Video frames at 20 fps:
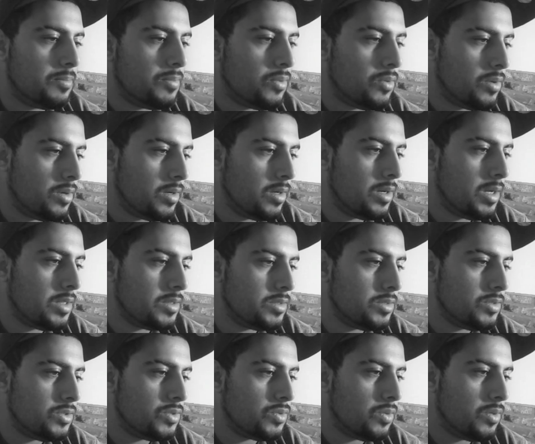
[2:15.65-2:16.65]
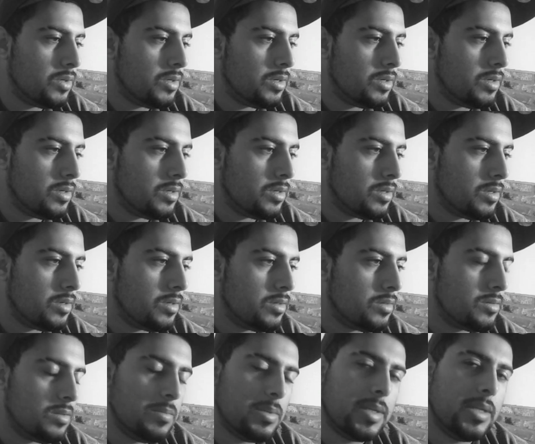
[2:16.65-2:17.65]
port nice and short
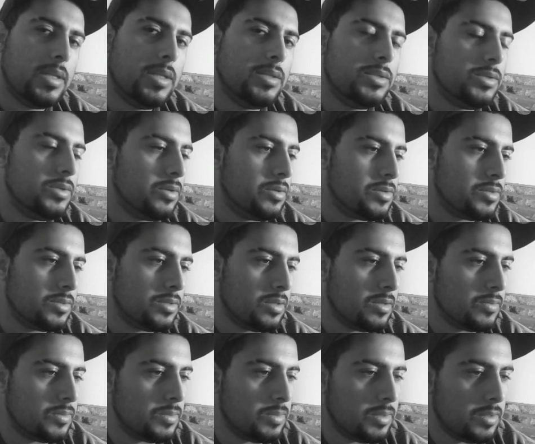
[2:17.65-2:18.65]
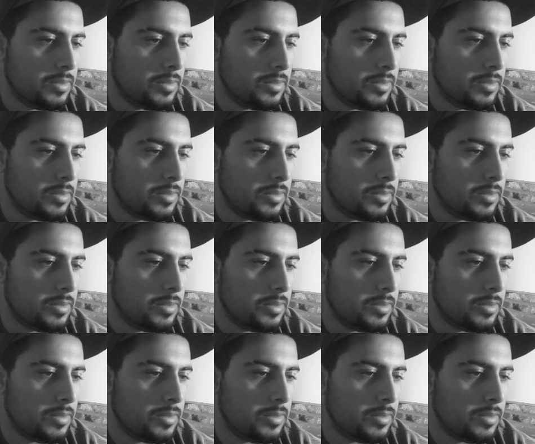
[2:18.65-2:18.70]
to make it easier on yourselves.